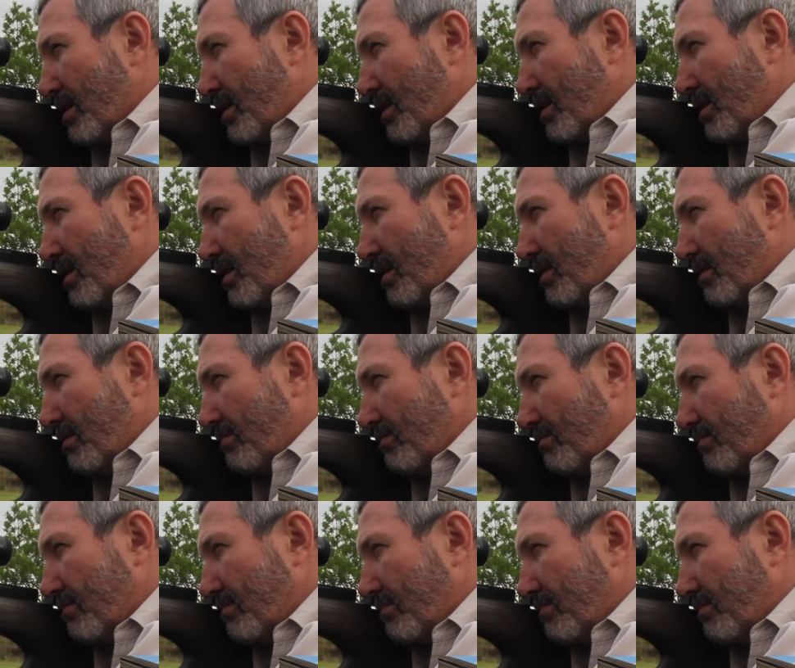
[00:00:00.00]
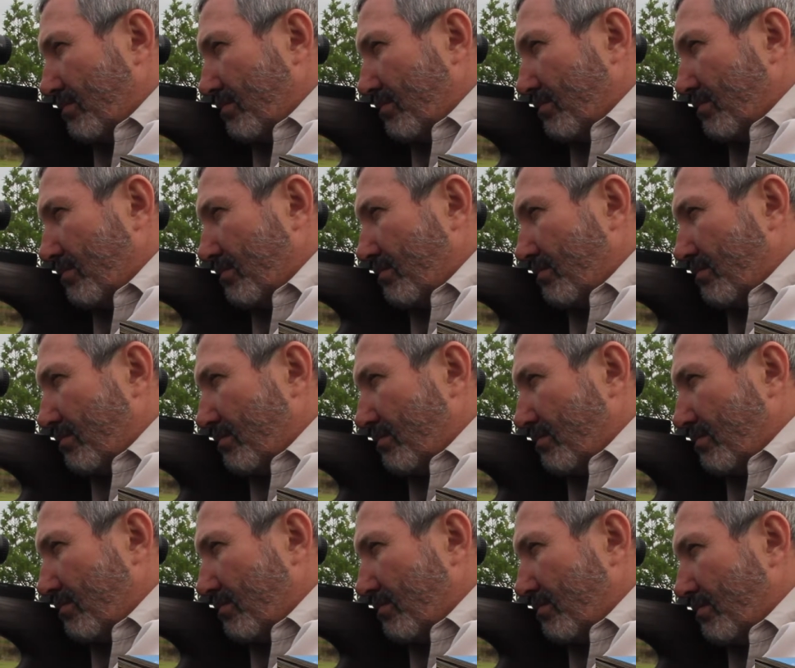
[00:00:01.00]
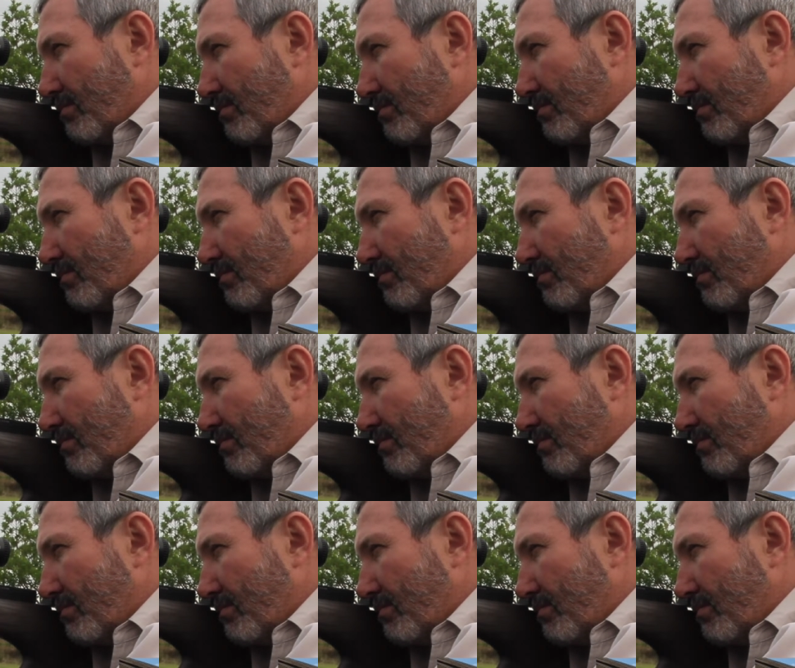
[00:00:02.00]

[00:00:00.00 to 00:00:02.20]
Nothing is said.